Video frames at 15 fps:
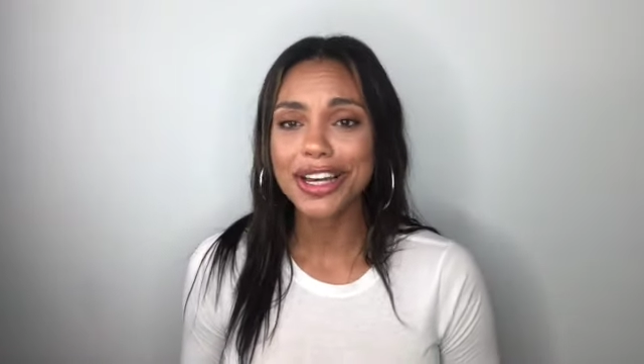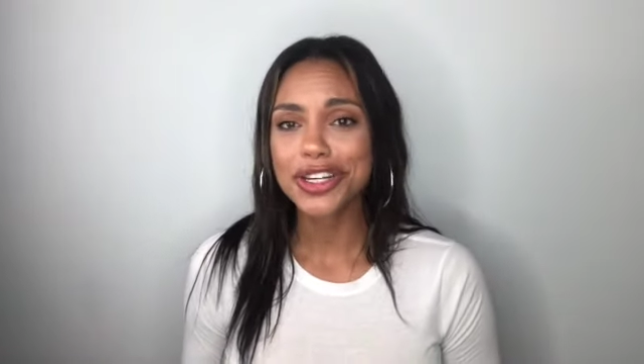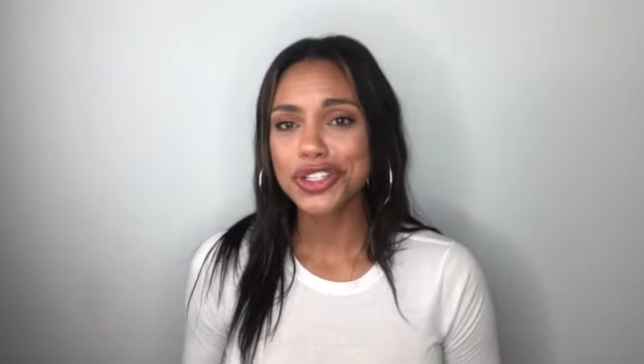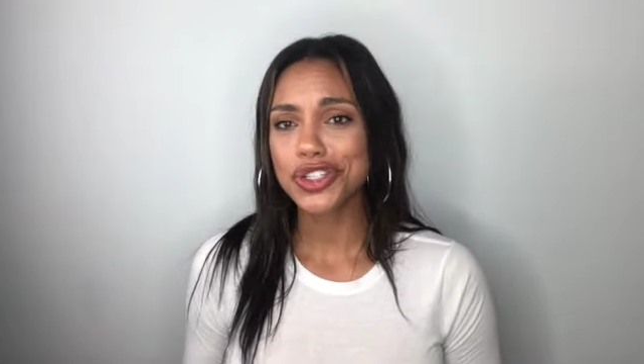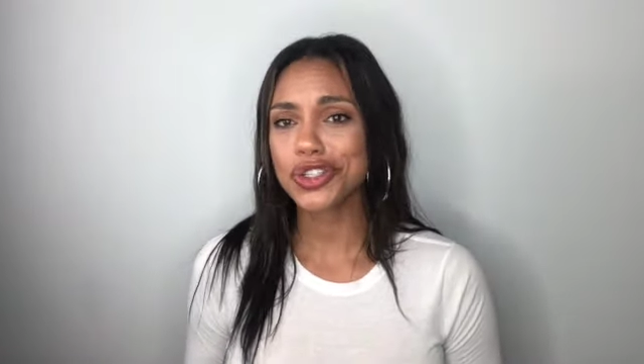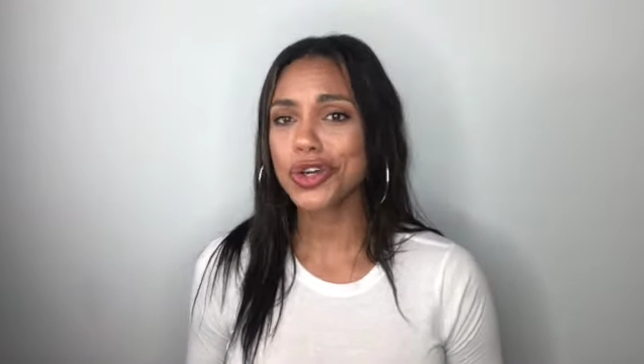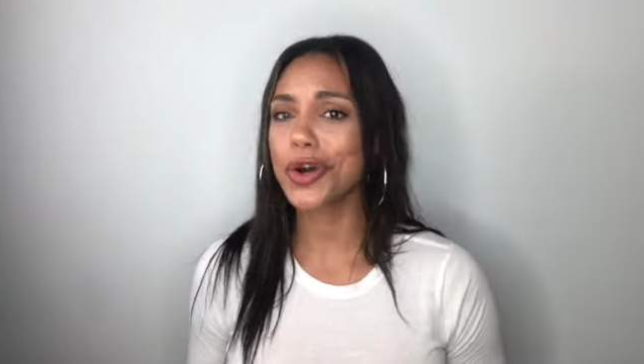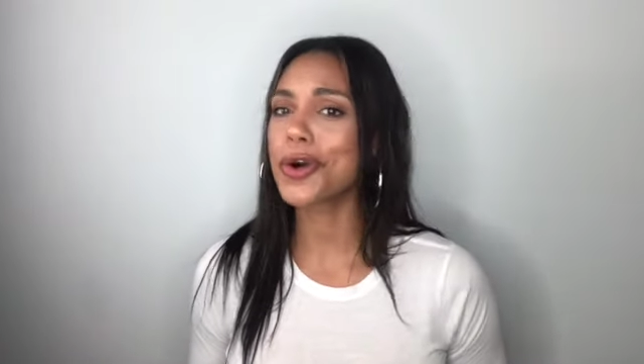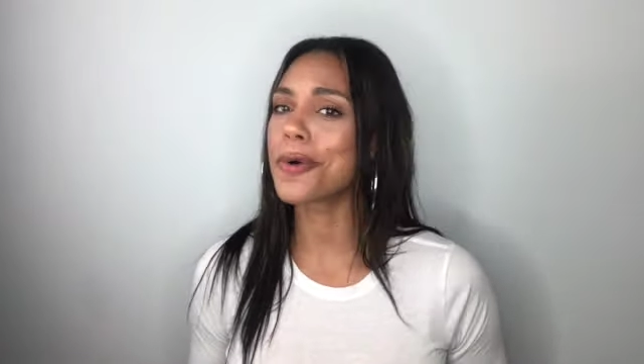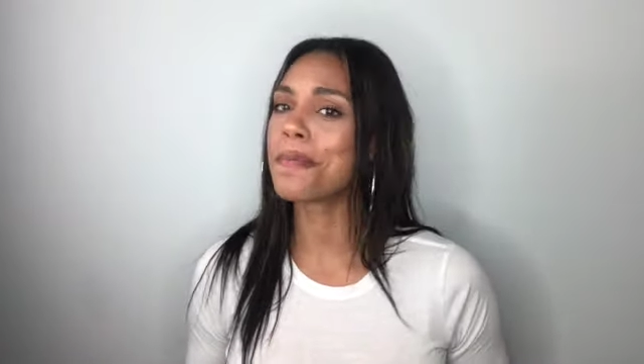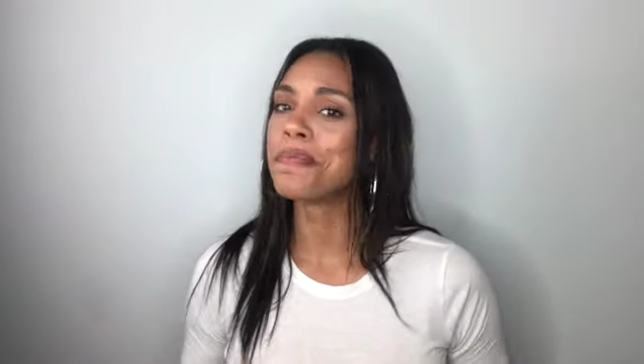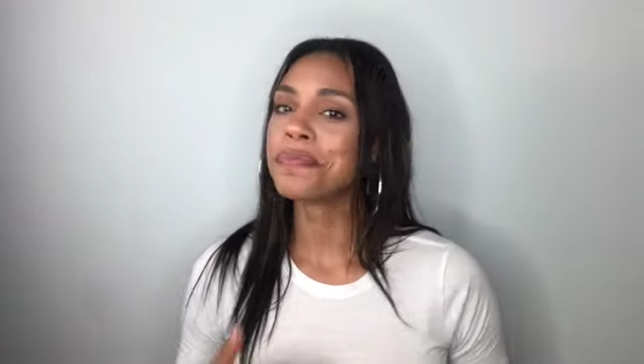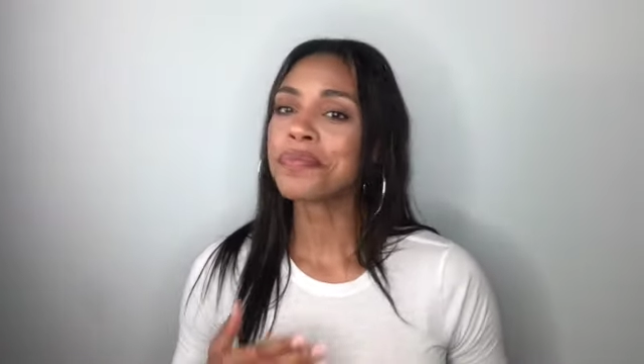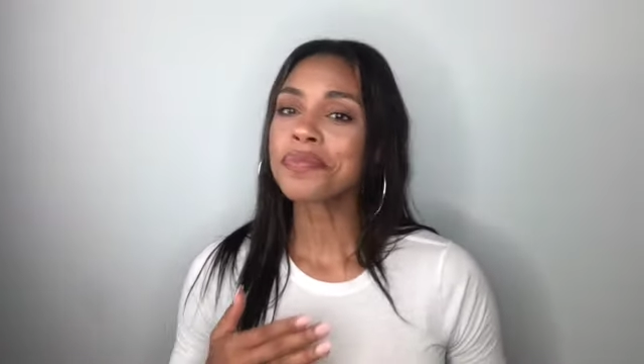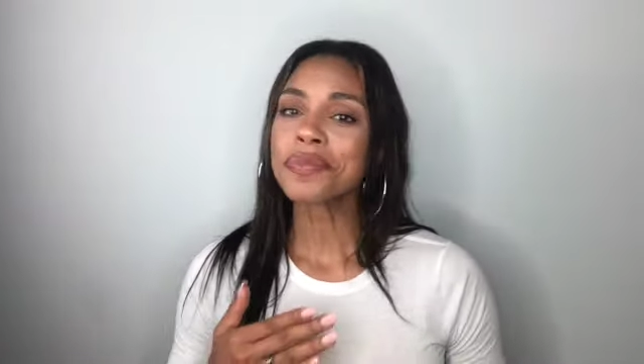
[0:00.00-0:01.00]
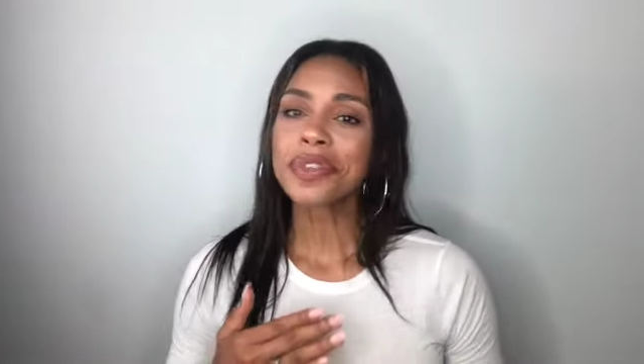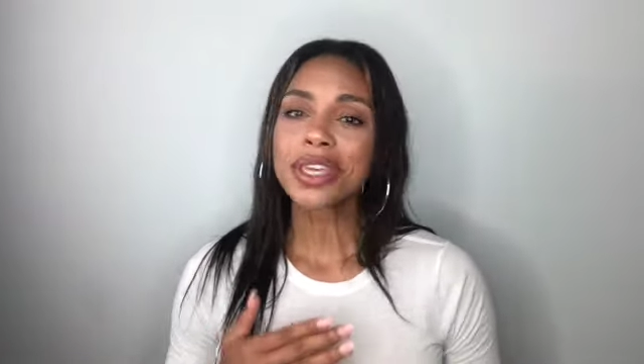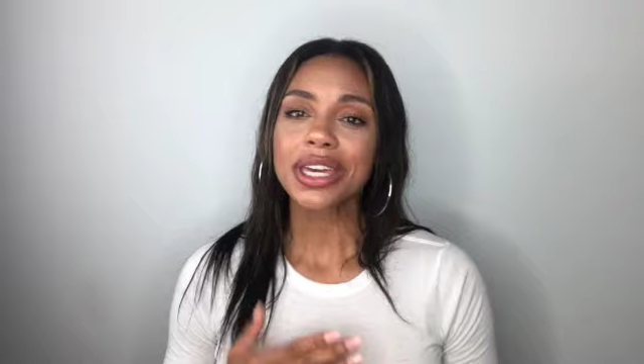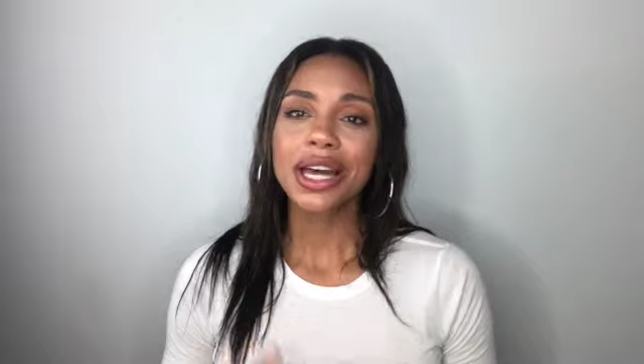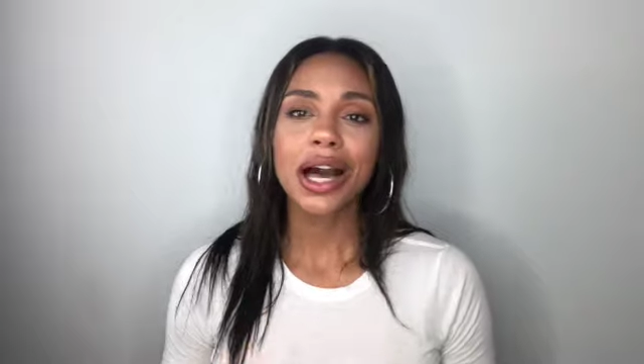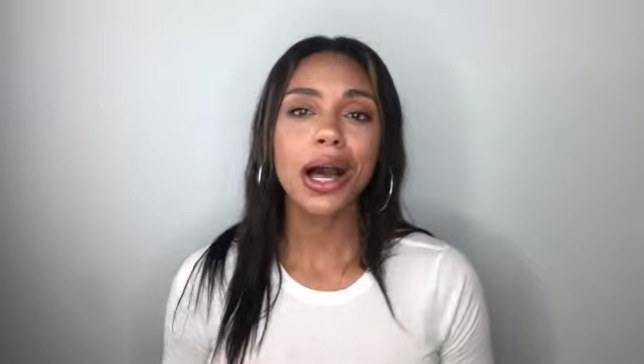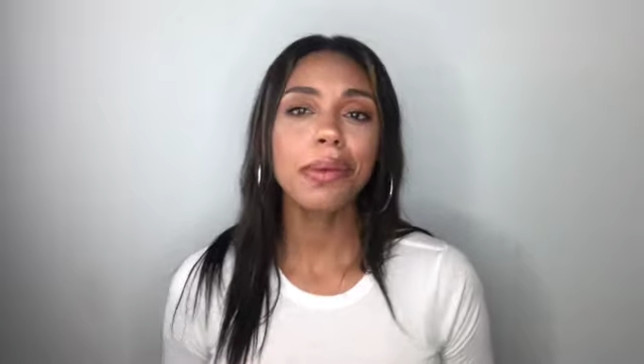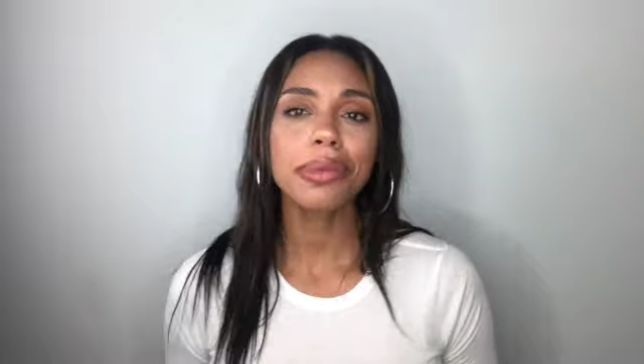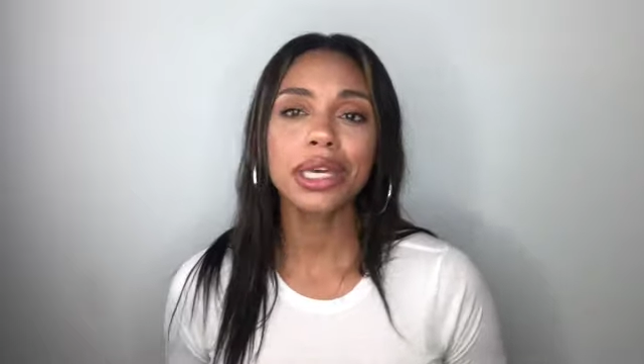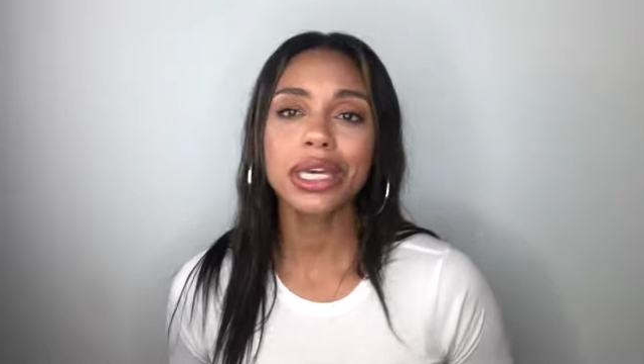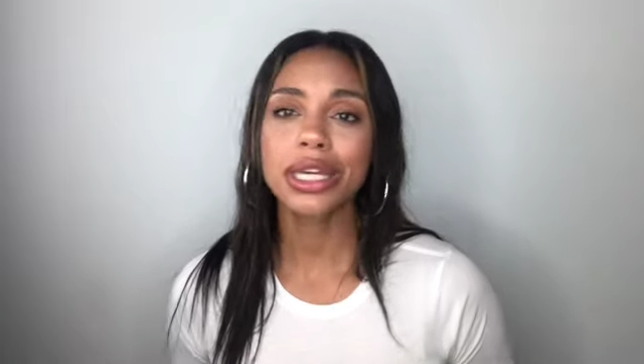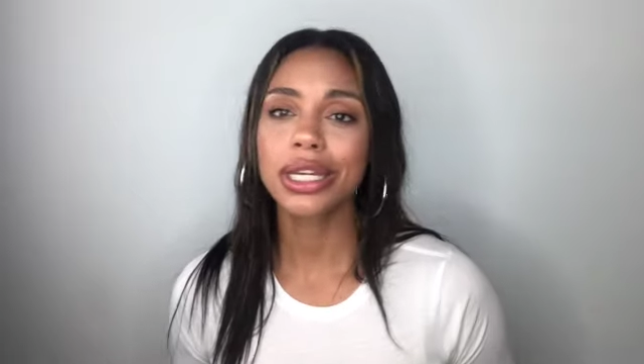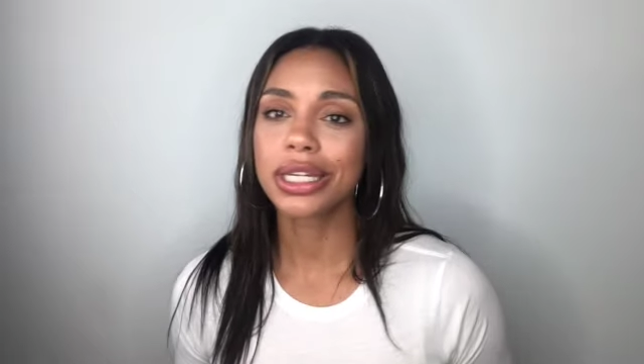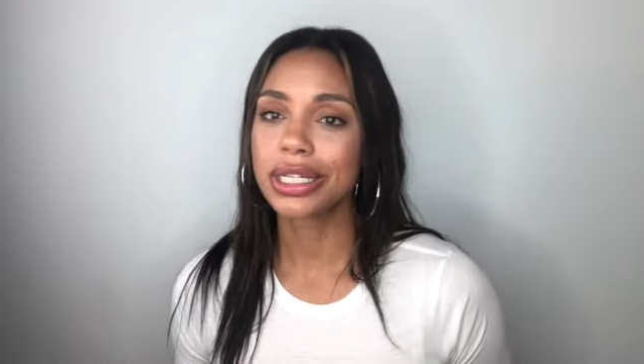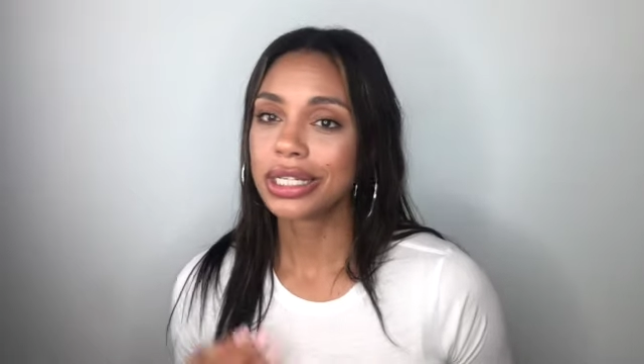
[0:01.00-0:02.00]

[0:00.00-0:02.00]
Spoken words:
So comment,